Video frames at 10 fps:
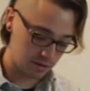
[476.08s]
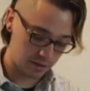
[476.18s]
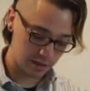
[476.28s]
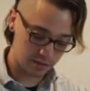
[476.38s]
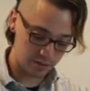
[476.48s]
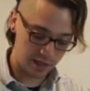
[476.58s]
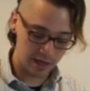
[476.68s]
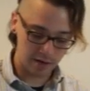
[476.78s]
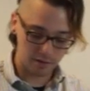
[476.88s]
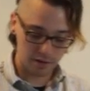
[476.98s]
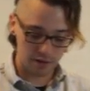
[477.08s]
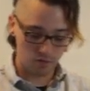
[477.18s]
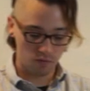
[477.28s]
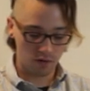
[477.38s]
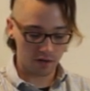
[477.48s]
Because you can't really
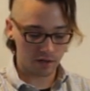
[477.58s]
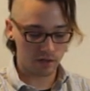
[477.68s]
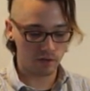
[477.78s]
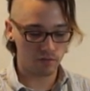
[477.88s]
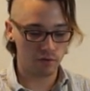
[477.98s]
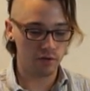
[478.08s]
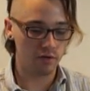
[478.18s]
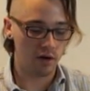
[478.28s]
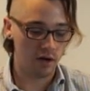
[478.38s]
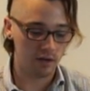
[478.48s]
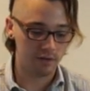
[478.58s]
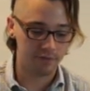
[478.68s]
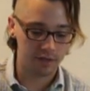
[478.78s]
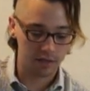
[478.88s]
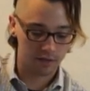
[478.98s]
work through all
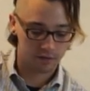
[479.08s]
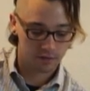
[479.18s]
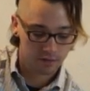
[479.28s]
of the